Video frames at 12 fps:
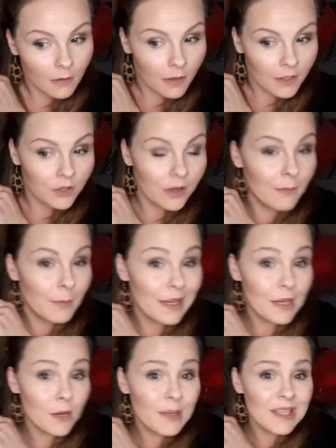I should have my
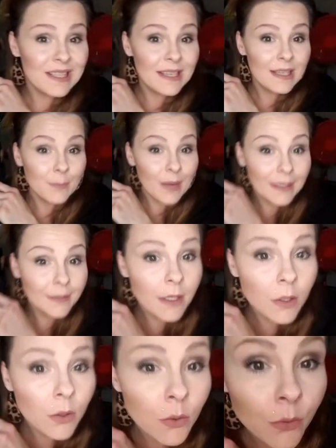earbuds in, but I
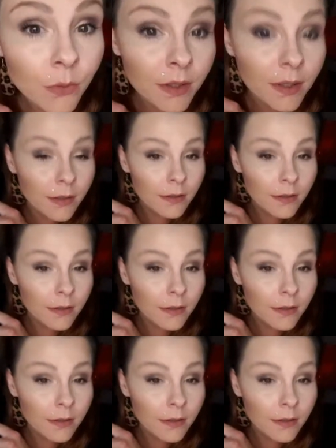don't.